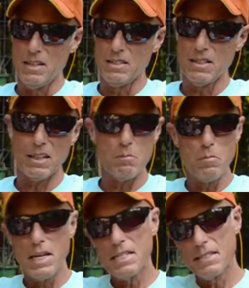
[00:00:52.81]
second
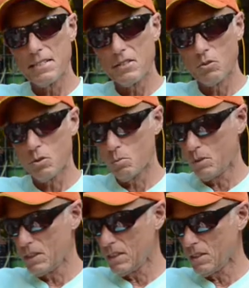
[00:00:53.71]
base, so to
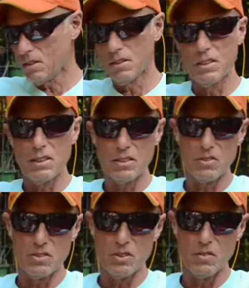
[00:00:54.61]
speak, on the
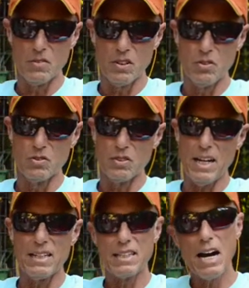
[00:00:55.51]
Texas Gulf Coast
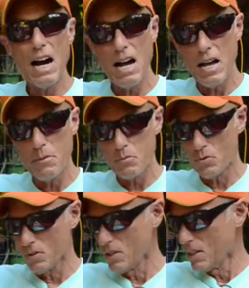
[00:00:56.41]
at times.